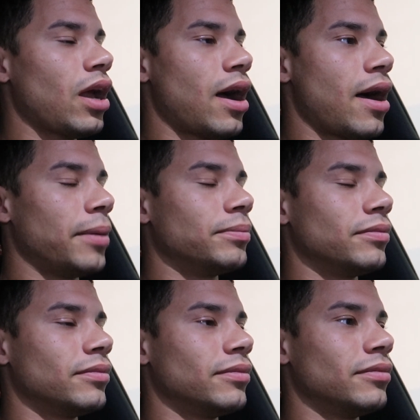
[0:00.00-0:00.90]

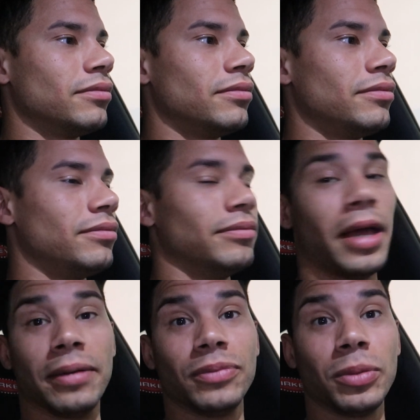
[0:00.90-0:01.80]

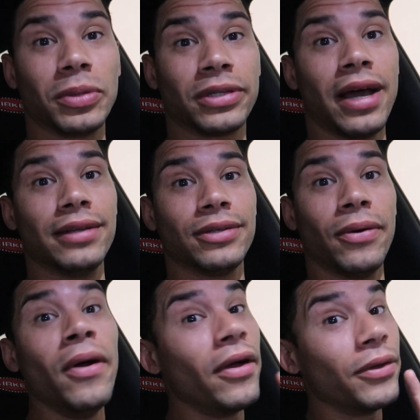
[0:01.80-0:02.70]
Yeah, super excited.
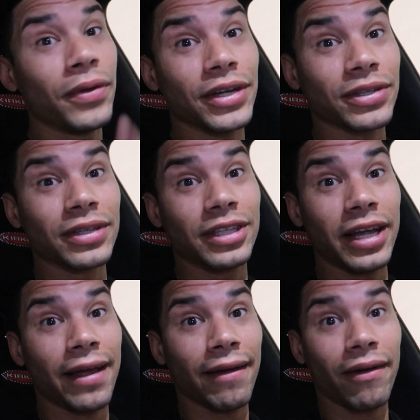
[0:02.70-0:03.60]
So you guys are gonna
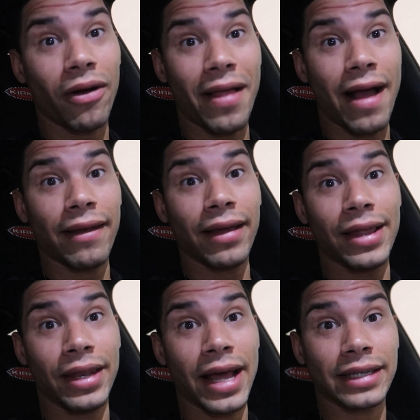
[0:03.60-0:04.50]
see all that
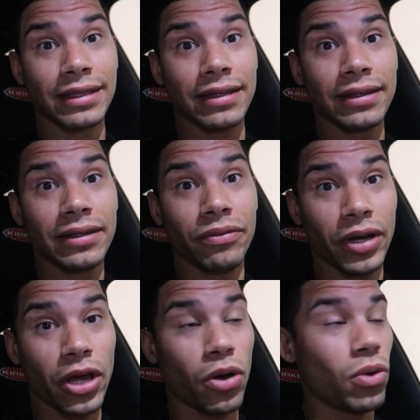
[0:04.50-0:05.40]
in the next
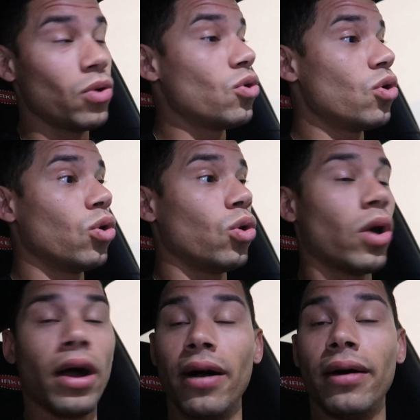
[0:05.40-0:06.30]
video.
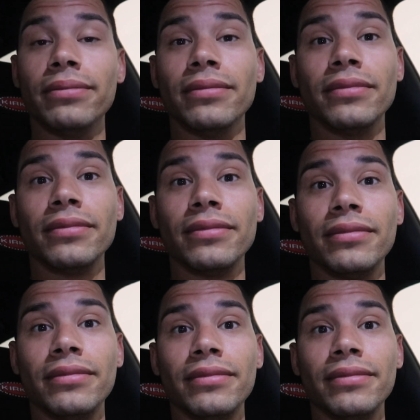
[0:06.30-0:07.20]
So be on
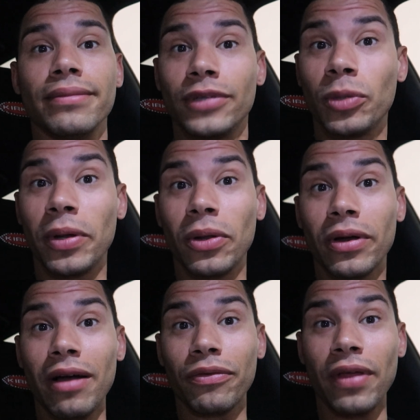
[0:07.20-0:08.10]
the
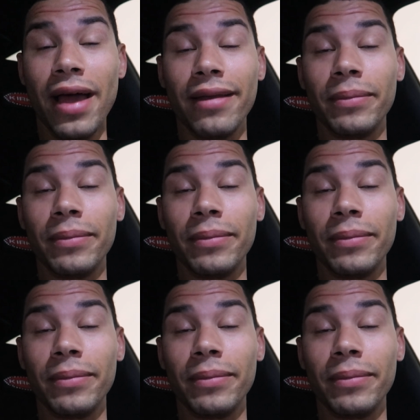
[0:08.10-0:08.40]
lookout for that.